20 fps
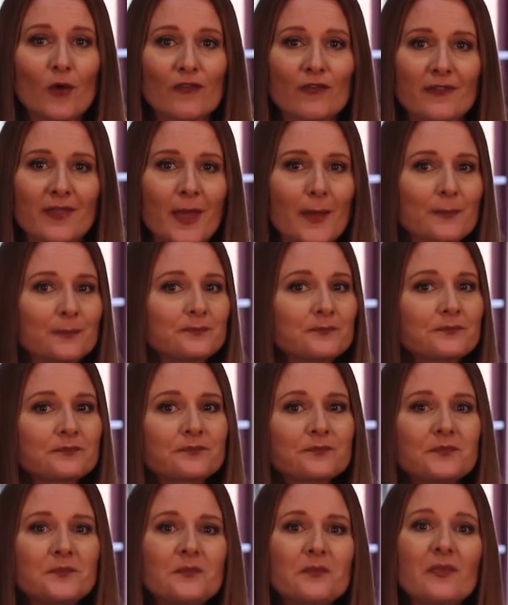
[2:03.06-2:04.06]
over them.
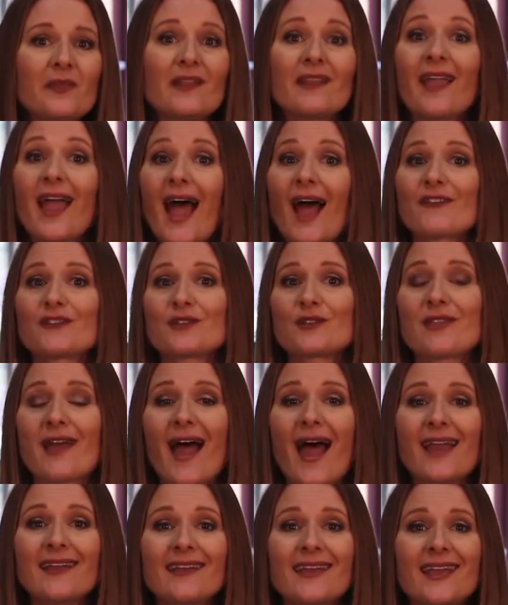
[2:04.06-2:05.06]
After
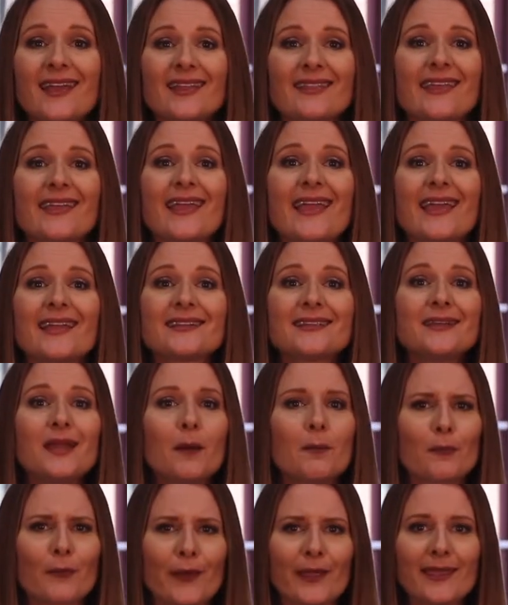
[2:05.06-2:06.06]
that, they ended
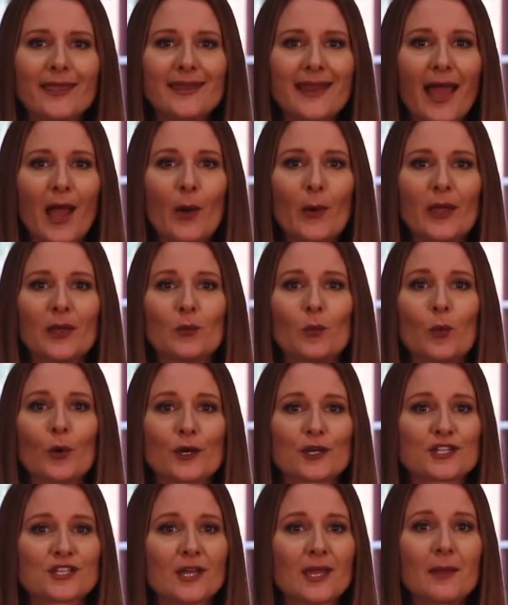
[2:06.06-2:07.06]
up breaking out in
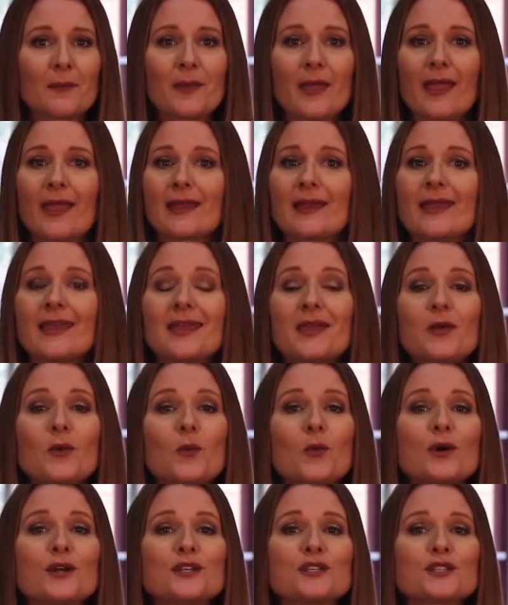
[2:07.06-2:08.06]
worship, and it
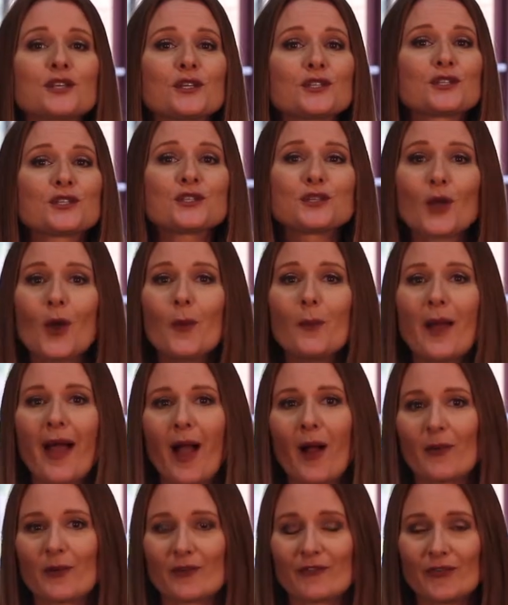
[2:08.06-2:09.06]
was so
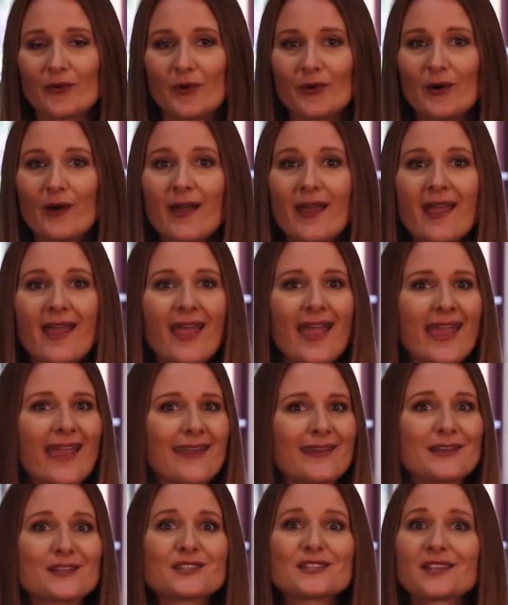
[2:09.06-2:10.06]
powerful
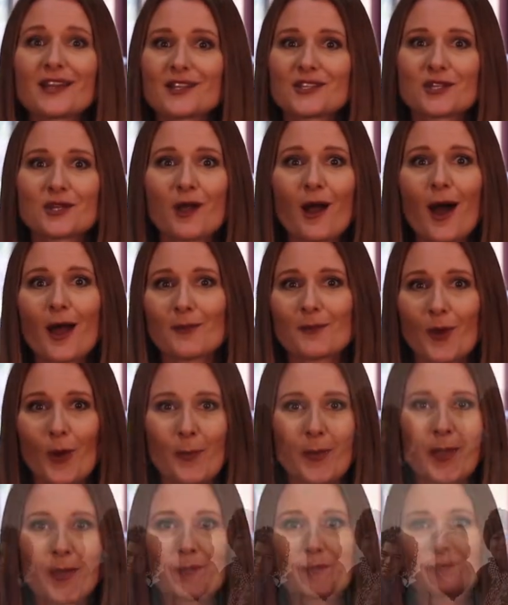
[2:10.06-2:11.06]
and such a God
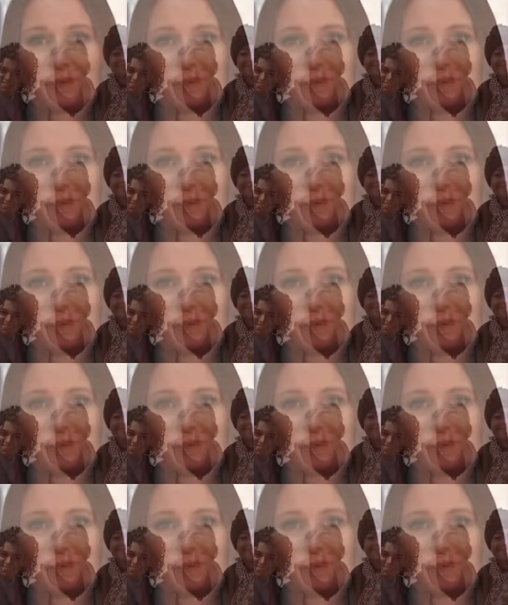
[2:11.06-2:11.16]
moment.